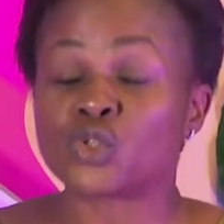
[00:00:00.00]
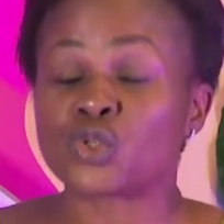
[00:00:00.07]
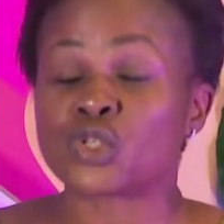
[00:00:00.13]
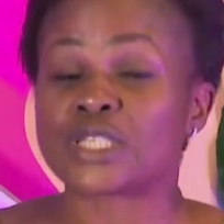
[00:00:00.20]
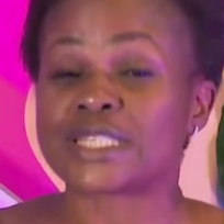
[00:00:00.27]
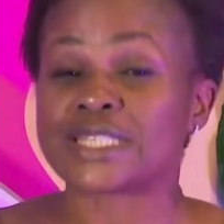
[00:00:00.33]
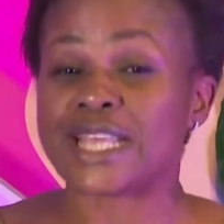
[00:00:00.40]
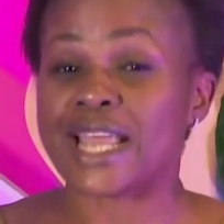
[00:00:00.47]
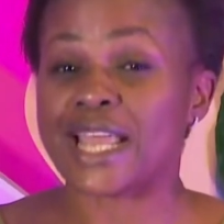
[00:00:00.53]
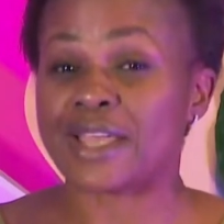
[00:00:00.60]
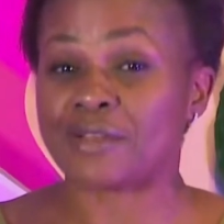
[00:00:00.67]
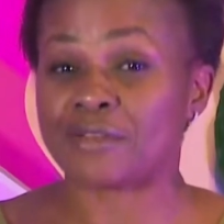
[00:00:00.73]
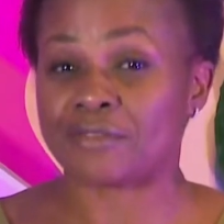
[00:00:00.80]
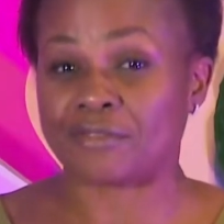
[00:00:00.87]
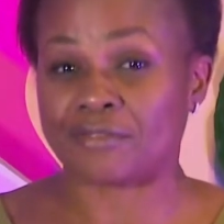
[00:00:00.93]
to
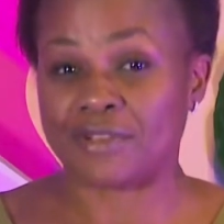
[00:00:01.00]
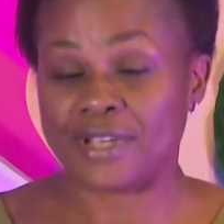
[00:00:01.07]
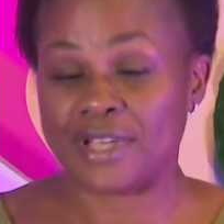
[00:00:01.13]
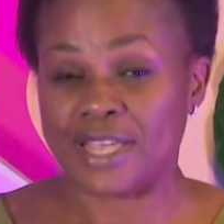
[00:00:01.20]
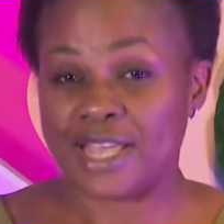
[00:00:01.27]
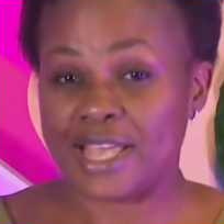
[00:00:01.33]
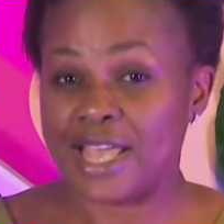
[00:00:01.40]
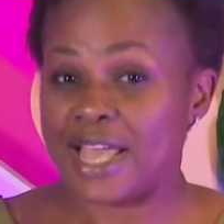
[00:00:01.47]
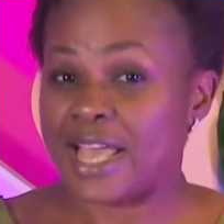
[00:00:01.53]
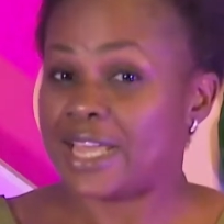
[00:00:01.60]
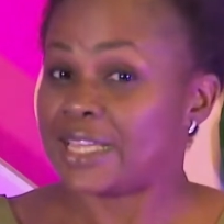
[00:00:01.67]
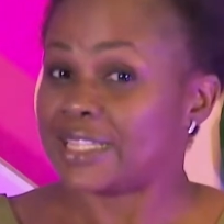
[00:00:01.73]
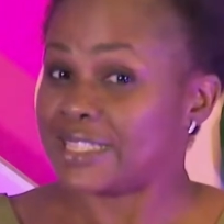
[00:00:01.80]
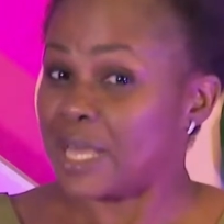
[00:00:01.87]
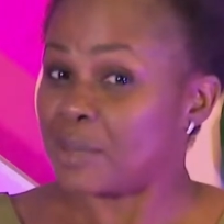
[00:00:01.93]
serve.
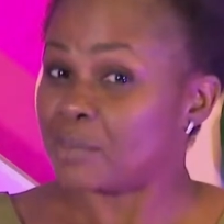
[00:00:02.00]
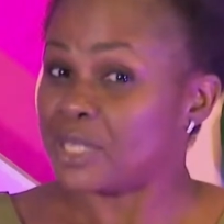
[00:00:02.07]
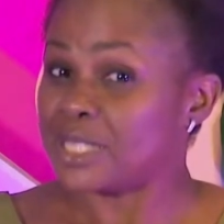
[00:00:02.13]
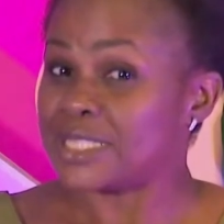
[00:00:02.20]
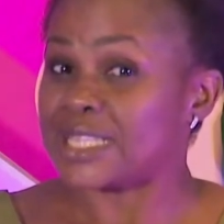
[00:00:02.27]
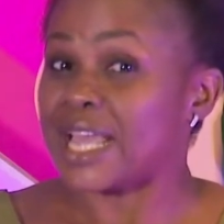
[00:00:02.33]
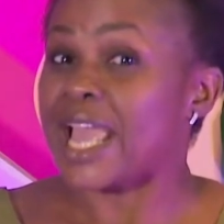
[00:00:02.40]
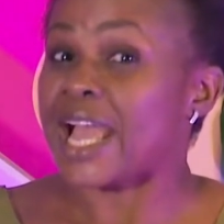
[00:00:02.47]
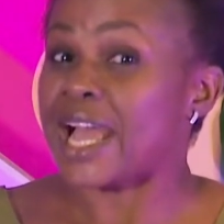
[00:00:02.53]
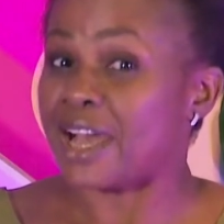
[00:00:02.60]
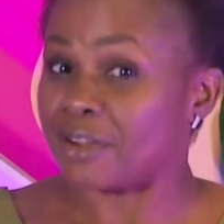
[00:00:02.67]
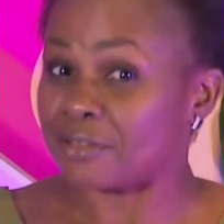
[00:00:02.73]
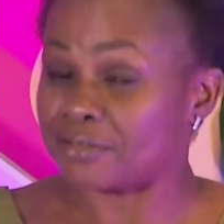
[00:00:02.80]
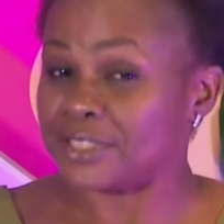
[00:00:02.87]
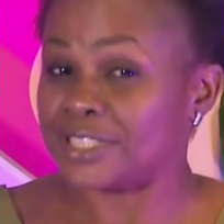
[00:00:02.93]
That means I
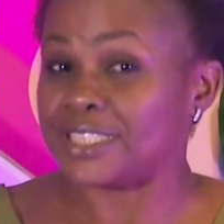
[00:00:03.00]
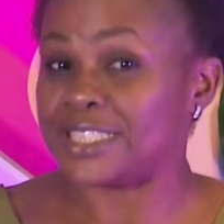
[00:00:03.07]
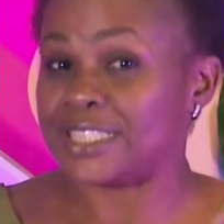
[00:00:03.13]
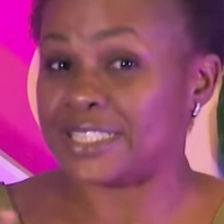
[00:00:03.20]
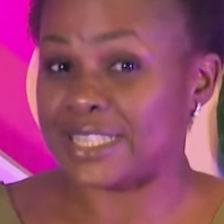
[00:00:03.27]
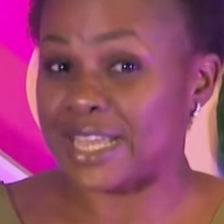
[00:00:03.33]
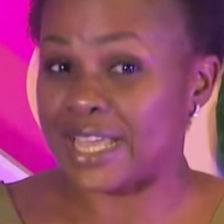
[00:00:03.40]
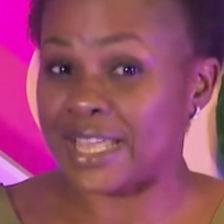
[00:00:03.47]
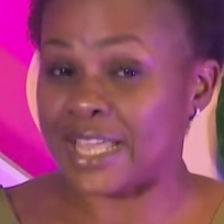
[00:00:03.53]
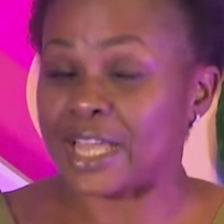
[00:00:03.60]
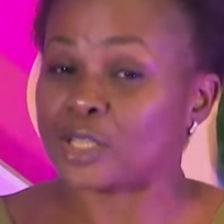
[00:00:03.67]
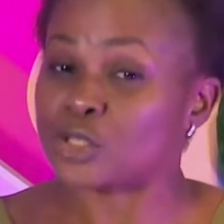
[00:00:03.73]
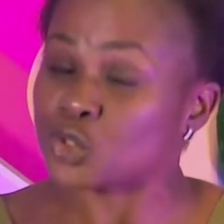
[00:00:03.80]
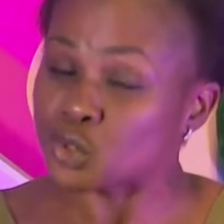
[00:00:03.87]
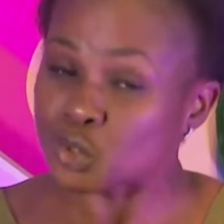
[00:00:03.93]
have the
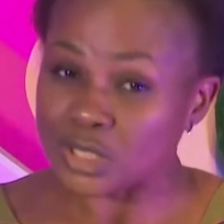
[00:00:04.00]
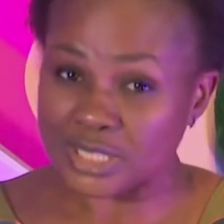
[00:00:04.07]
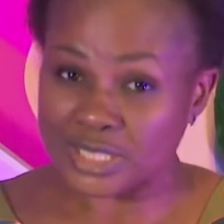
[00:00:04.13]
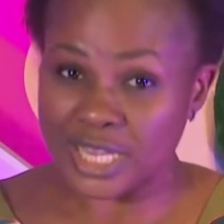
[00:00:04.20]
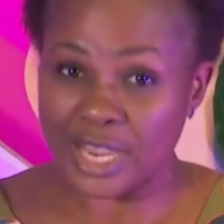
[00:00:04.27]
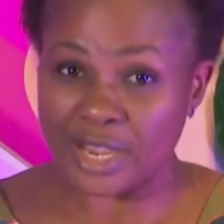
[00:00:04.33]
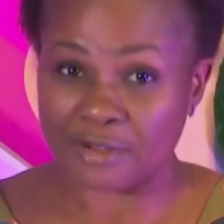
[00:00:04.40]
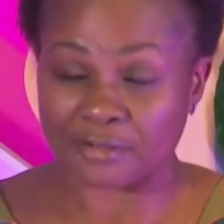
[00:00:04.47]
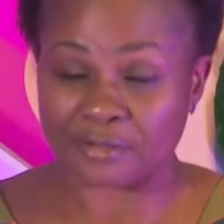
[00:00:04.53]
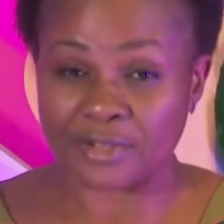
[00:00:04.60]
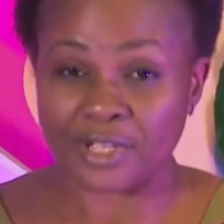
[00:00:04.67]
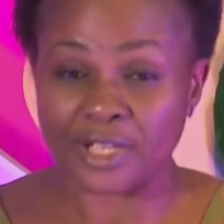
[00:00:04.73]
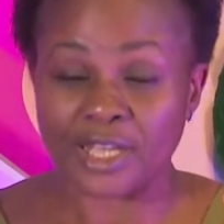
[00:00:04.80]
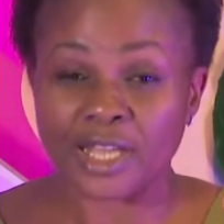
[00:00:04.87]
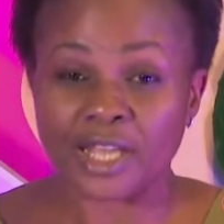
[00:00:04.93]
desire to serve.
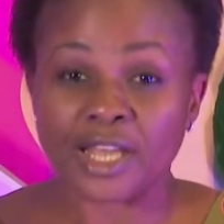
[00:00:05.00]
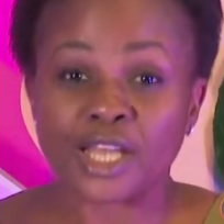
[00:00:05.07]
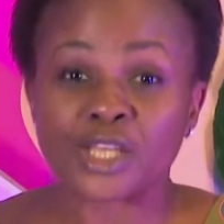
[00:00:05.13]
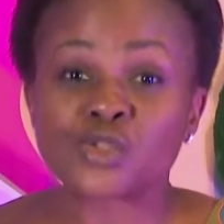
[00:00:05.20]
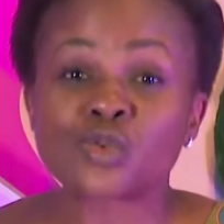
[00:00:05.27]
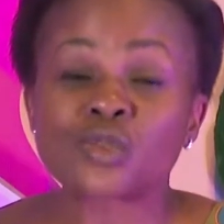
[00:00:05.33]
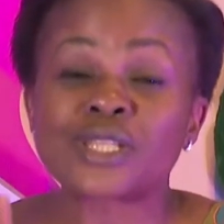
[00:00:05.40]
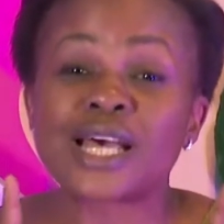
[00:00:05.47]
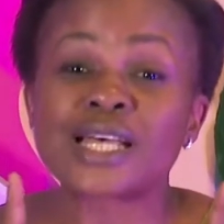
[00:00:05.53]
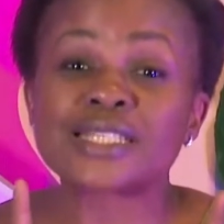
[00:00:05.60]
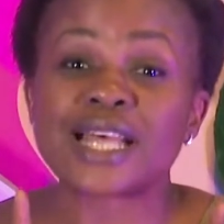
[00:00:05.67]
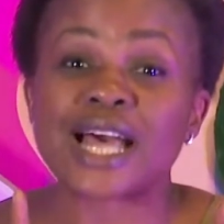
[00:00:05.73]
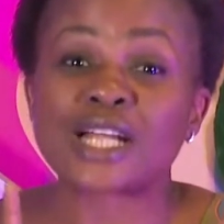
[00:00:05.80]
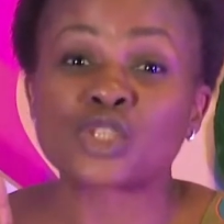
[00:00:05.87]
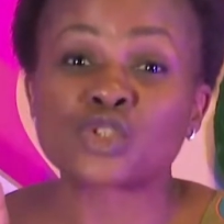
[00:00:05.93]
And so
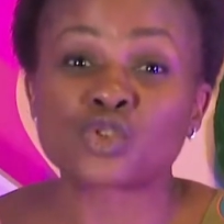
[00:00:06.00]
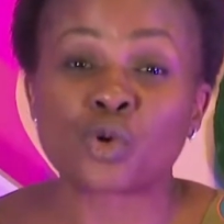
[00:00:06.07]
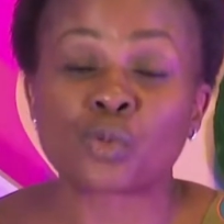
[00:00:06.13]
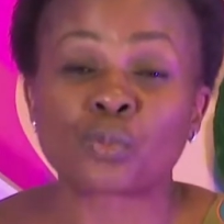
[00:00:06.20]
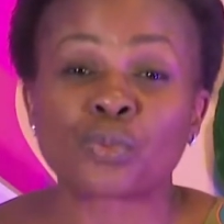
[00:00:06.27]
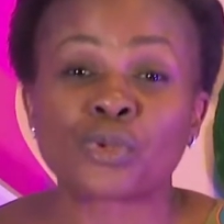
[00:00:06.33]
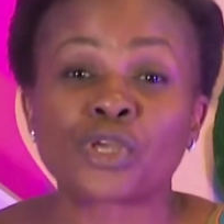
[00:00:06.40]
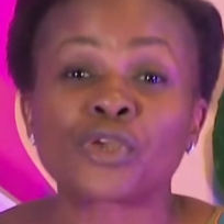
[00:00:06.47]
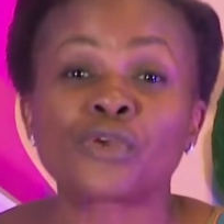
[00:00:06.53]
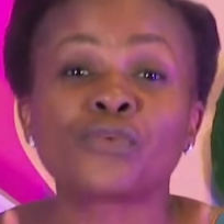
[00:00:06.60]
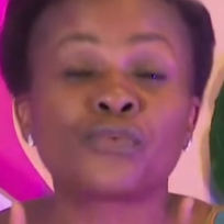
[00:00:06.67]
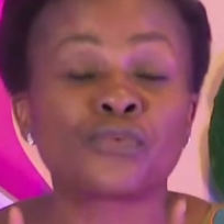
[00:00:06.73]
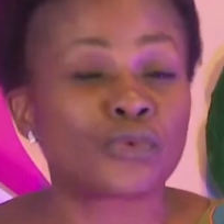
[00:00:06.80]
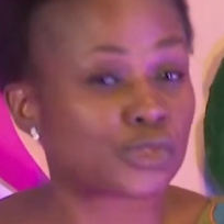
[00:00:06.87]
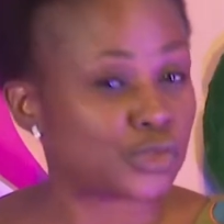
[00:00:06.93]
that's our topic
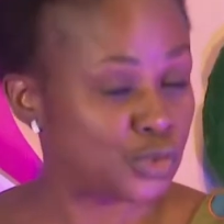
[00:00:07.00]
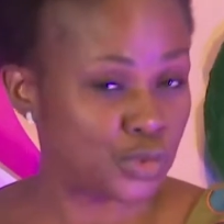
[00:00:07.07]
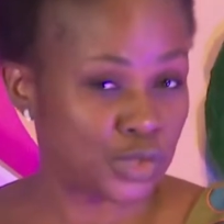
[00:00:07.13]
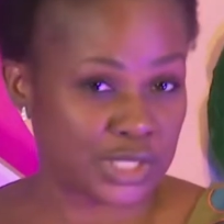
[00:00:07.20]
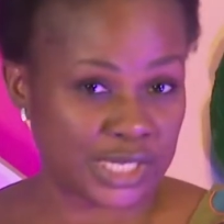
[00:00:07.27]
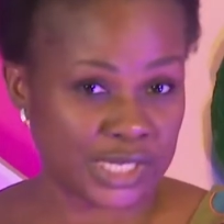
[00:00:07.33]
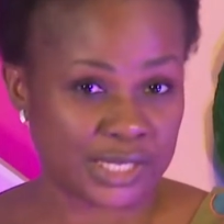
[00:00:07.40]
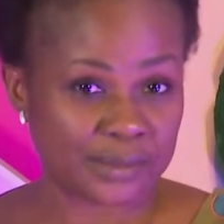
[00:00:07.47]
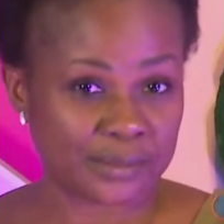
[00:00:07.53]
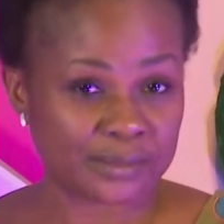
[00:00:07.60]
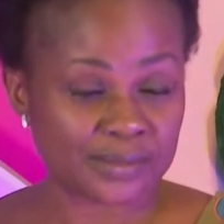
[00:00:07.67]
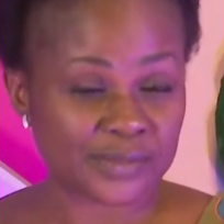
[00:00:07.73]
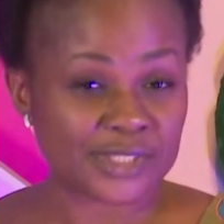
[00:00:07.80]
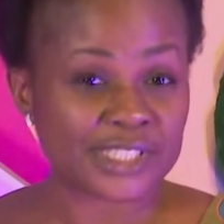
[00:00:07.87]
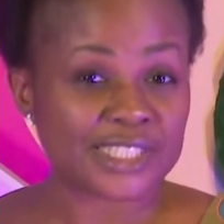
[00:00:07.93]
for today
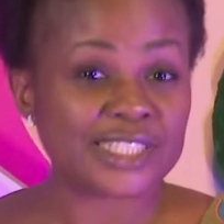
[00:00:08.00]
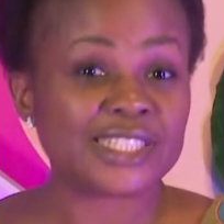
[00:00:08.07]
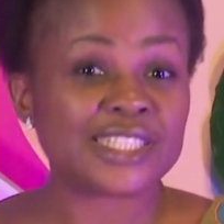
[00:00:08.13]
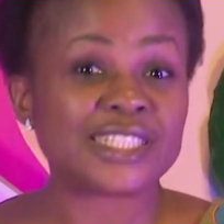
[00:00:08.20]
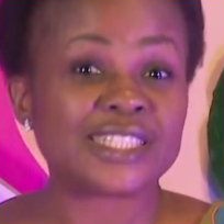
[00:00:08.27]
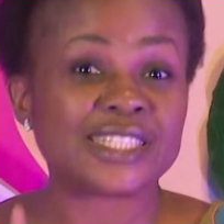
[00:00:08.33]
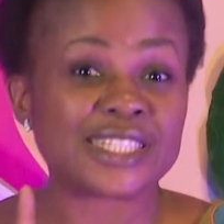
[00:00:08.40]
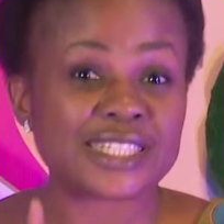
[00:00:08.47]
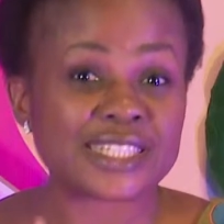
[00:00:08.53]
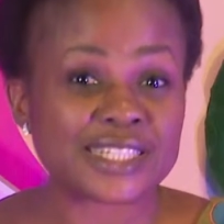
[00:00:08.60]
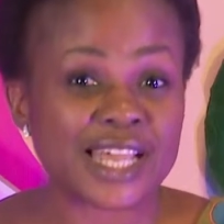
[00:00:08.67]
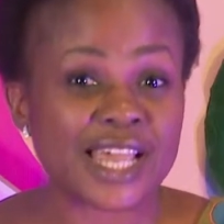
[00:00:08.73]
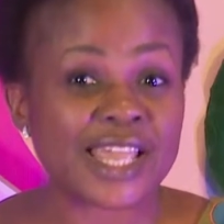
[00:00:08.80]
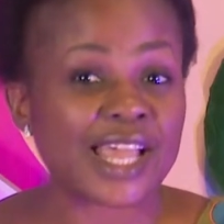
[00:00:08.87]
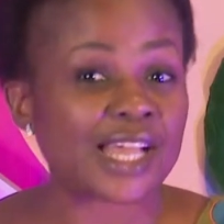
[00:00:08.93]
the
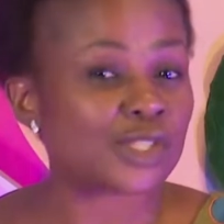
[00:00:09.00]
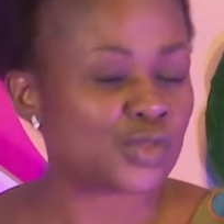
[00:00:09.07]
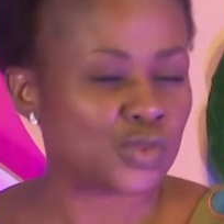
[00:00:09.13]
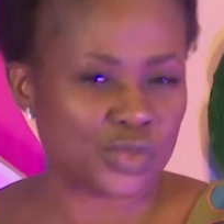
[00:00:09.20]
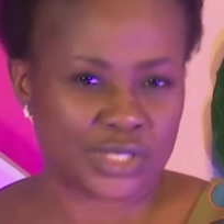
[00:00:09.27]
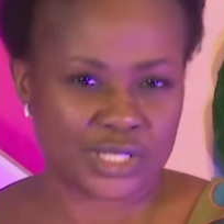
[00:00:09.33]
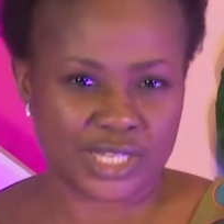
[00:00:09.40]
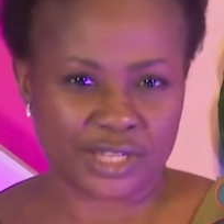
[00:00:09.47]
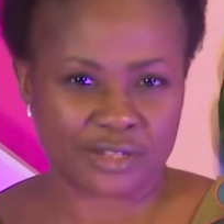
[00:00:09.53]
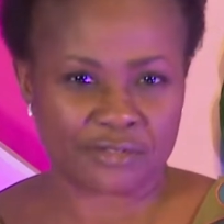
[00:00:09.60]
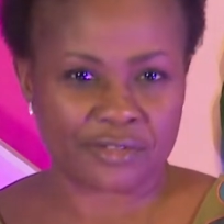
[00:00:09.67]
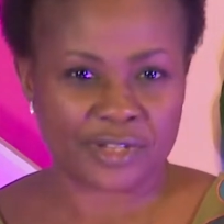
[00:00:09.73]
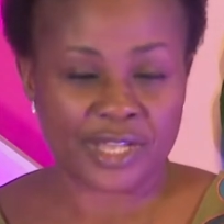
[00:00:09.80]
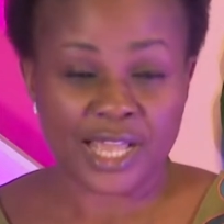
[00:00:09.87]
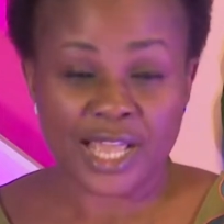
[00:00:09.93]
desire to serve.